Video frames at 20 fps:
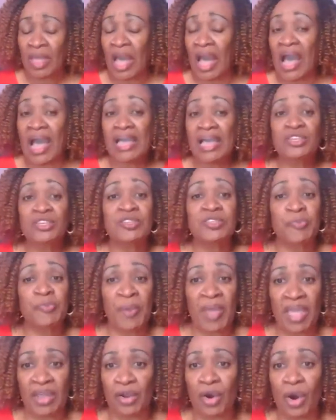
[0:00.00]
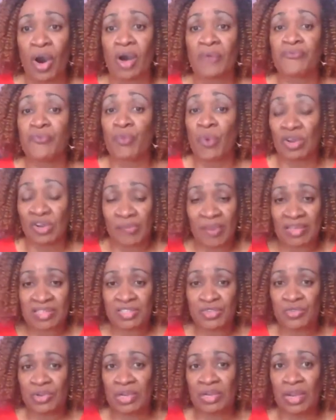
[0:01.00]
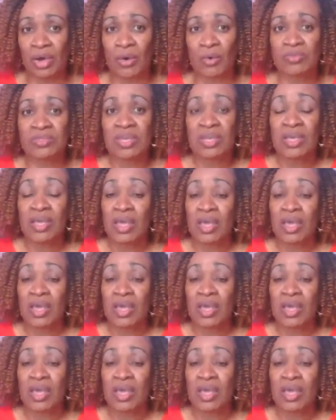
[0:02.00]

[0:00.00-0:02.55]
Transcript: I just paid off one of my student loans